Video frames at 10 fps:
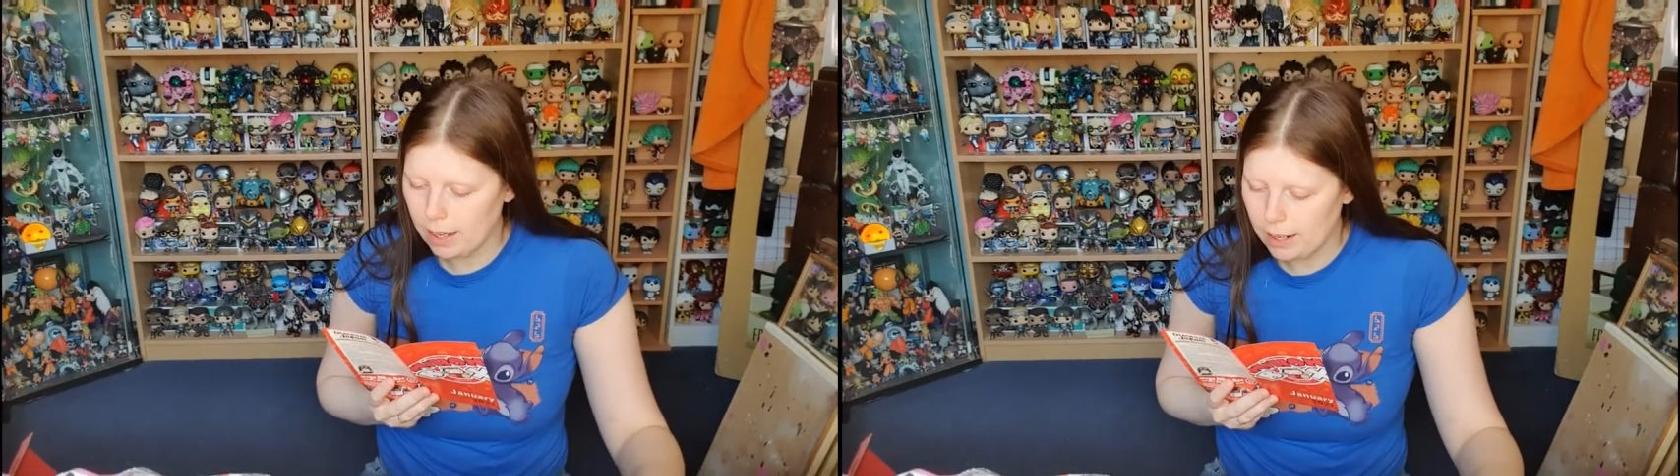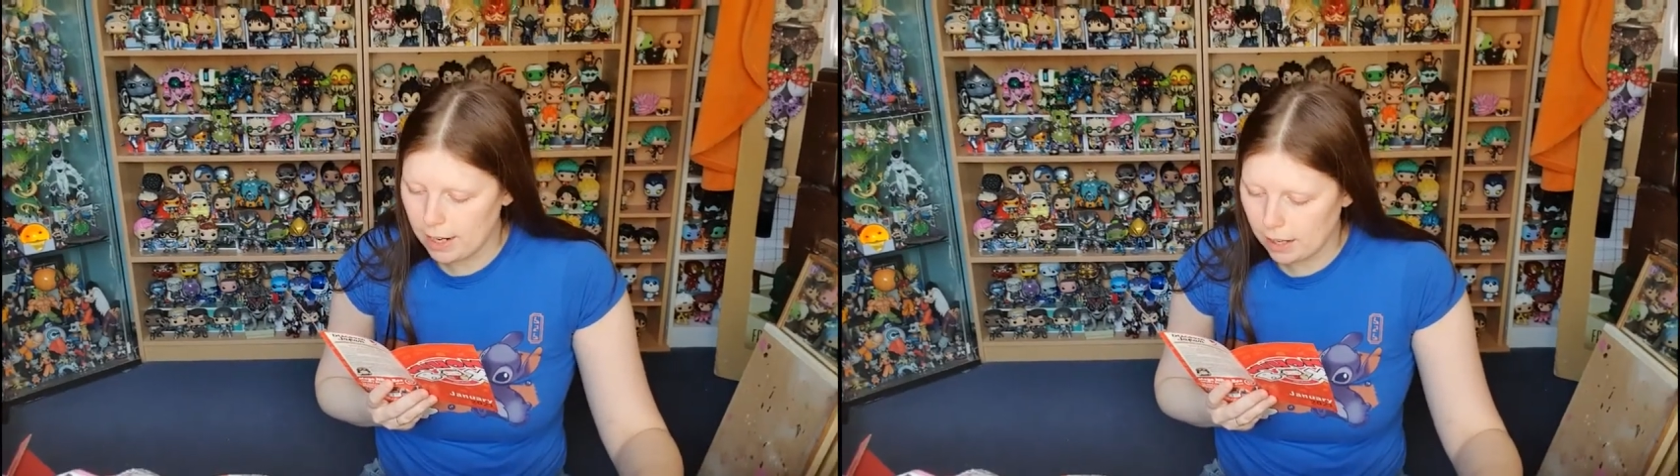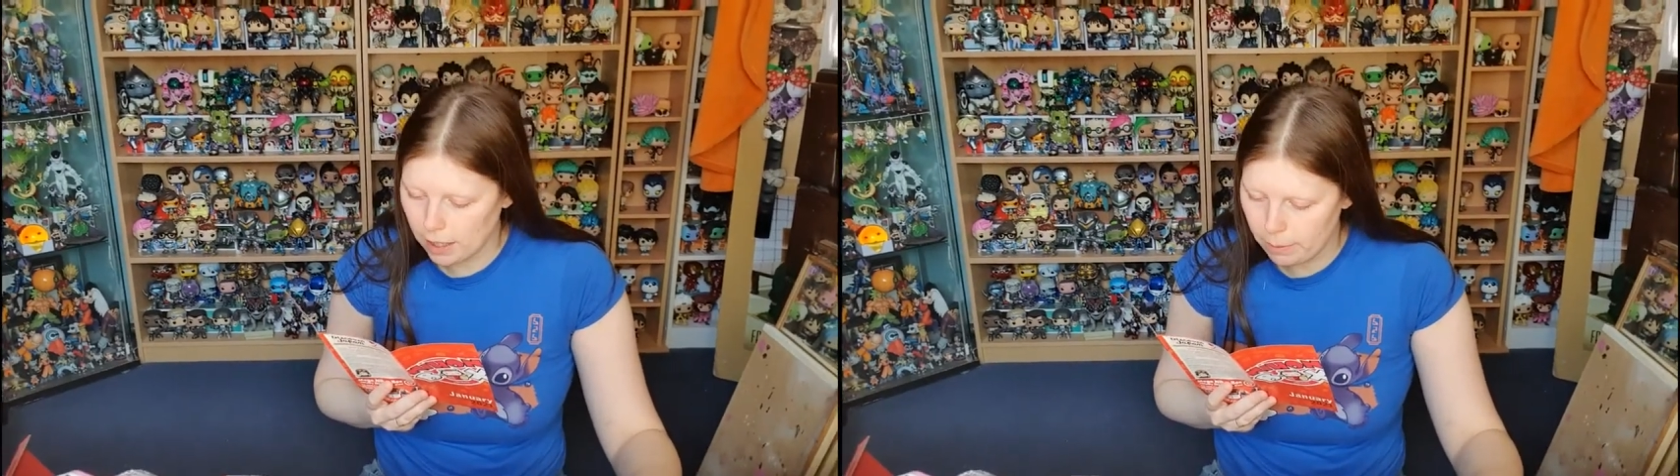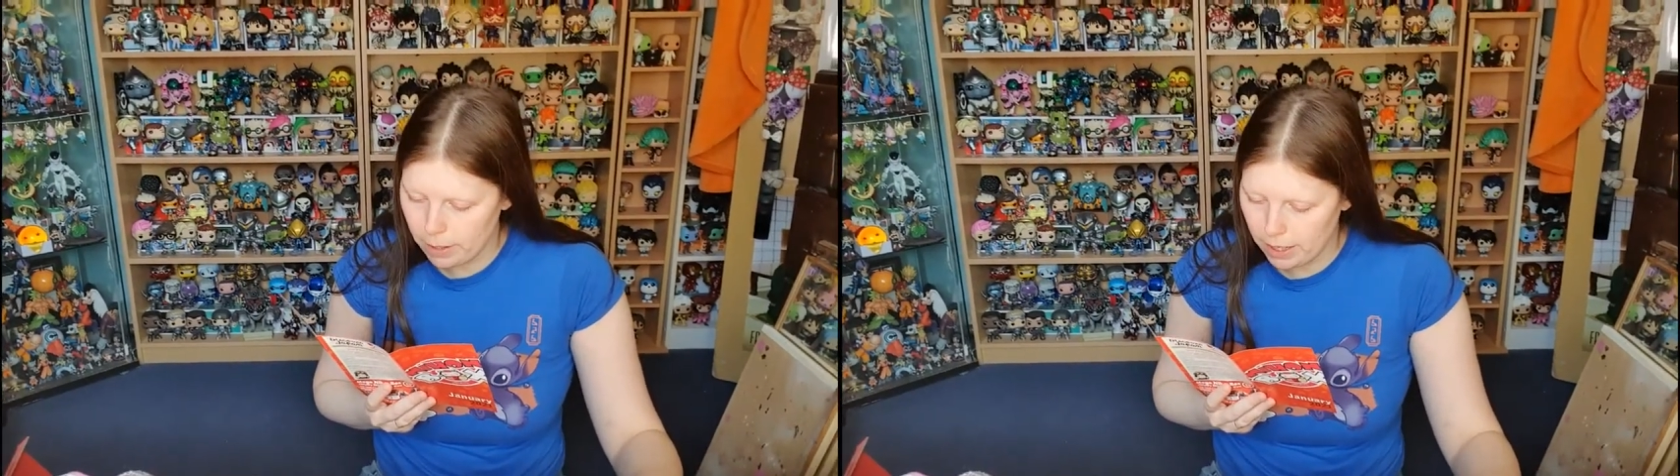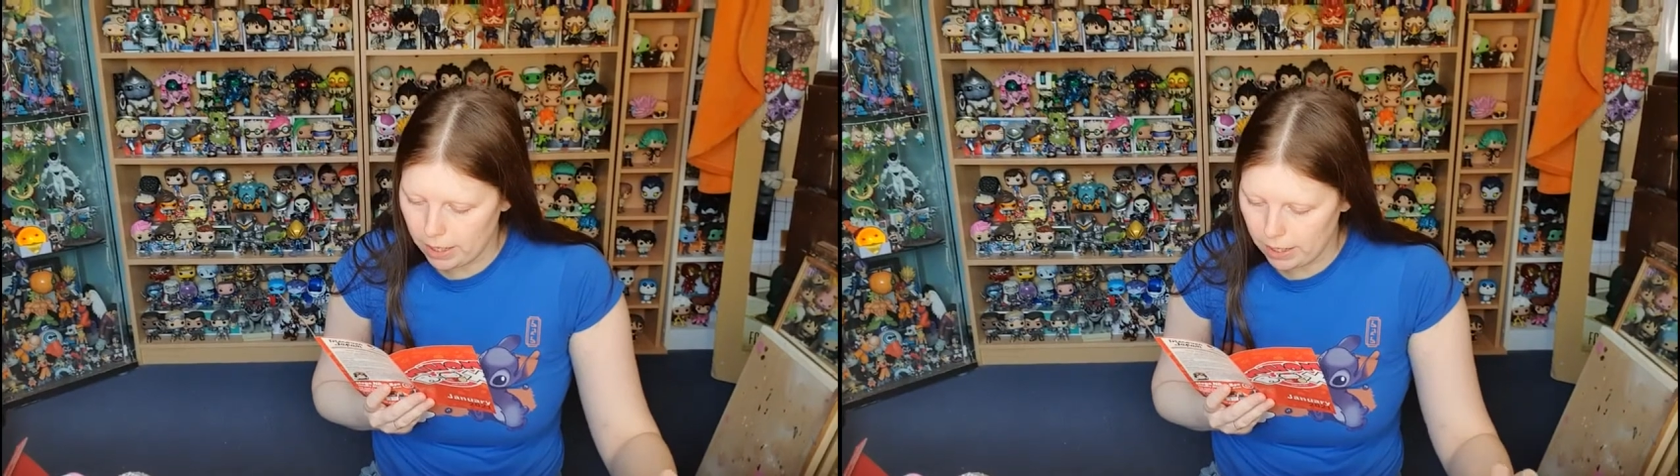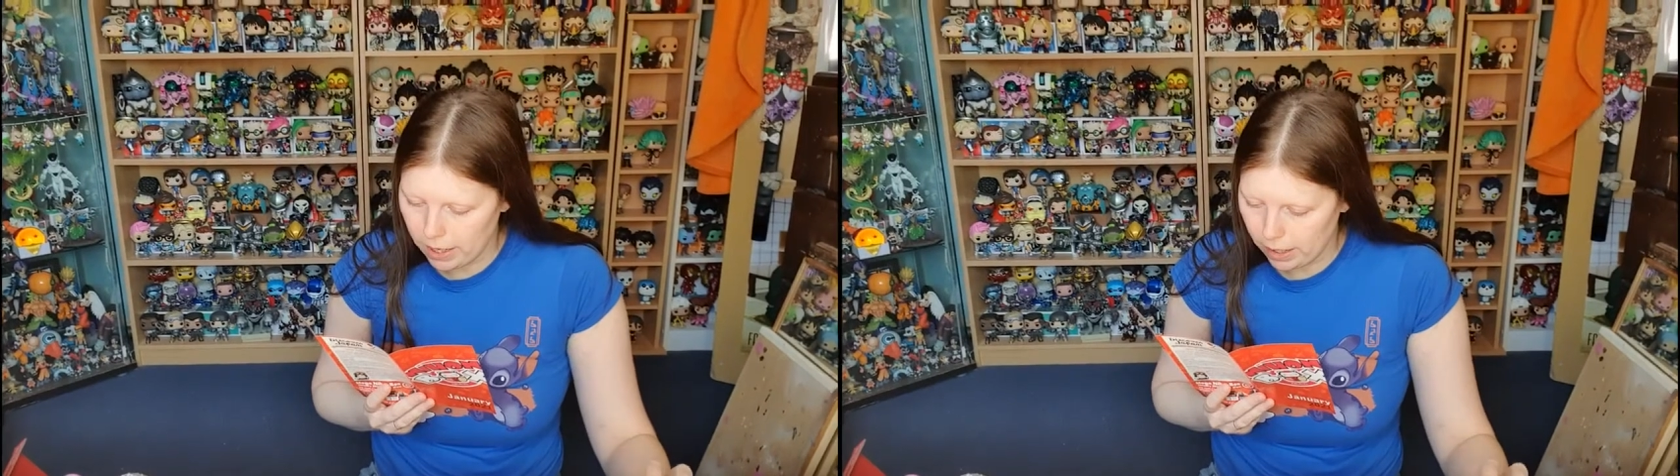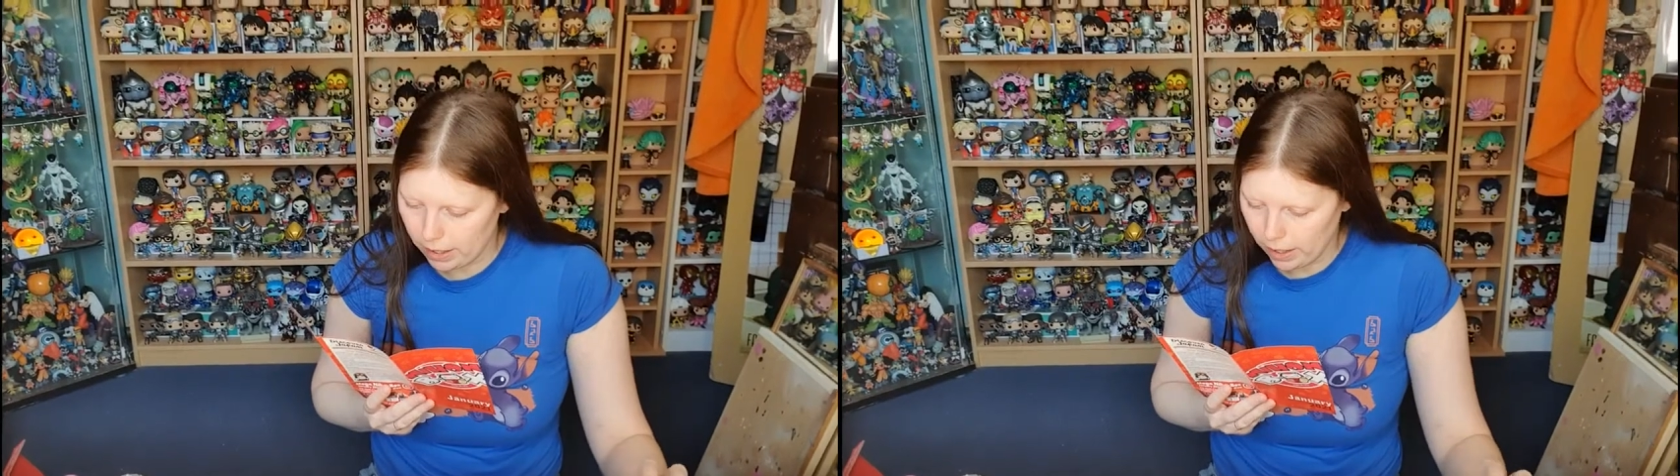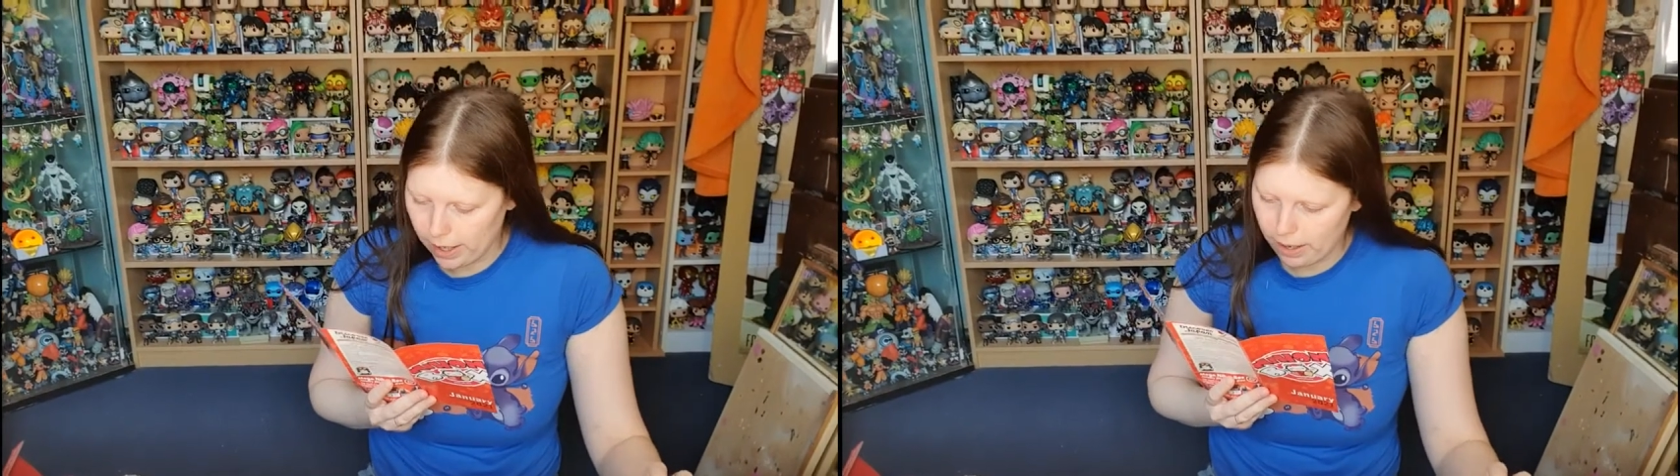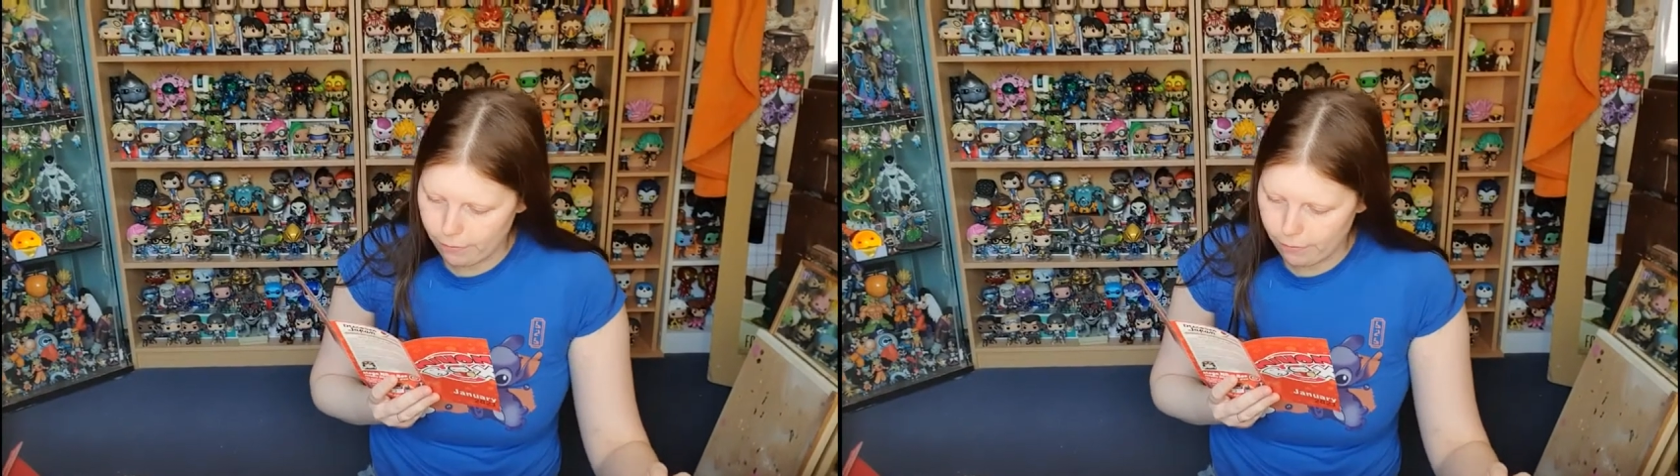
and they are coming in the Hikkake